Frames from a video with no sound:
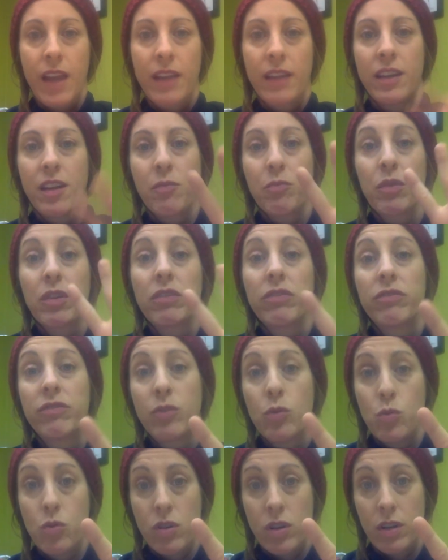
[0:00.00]
Number
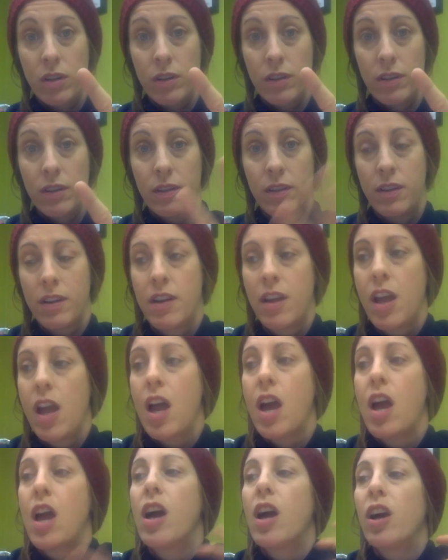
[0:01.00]
4,
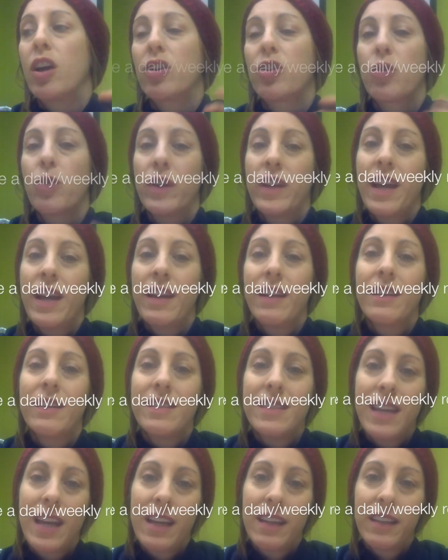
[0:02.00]
create a
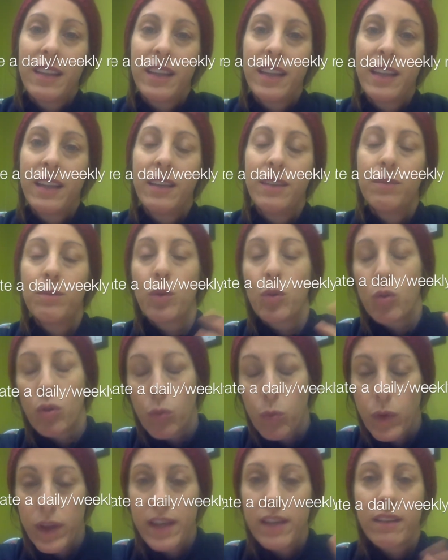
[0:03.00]
daily or
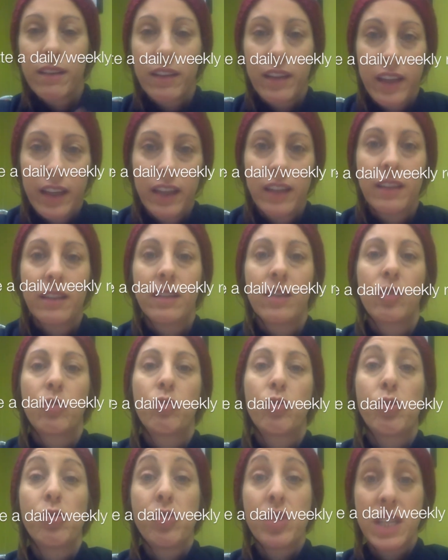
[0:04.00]
weekly
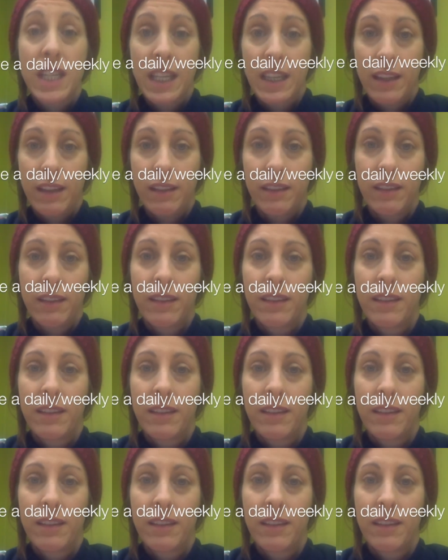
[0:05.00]
routine.